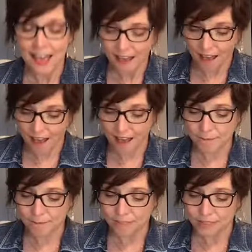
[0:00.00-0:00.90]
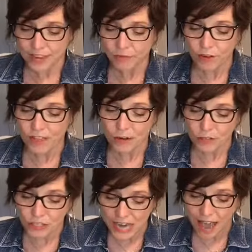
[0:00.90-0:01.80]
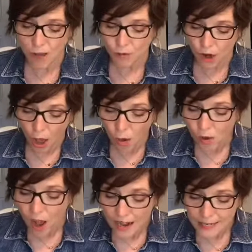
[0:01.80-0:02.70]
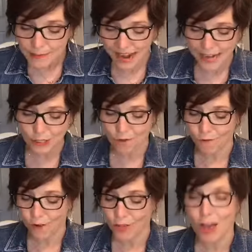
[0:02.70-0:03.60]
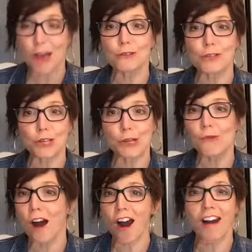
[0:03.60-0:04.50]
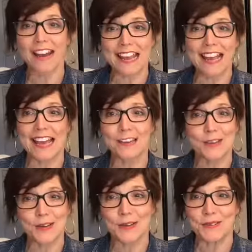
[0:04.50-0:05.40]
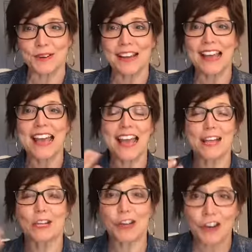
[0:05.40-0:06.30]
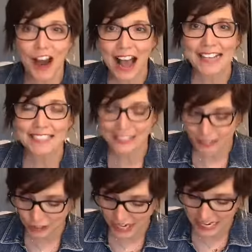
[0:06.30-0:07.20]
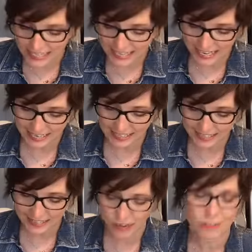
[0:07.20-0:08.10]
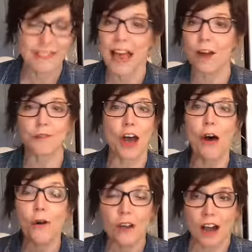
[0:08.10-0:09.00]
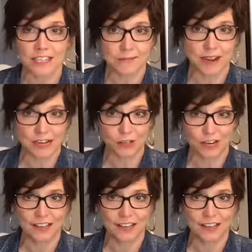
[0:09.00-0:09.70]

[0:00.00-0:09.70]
Um, therefore there is now no condemnation for those who are in who? In Christ Jesus. There's now no condemnation.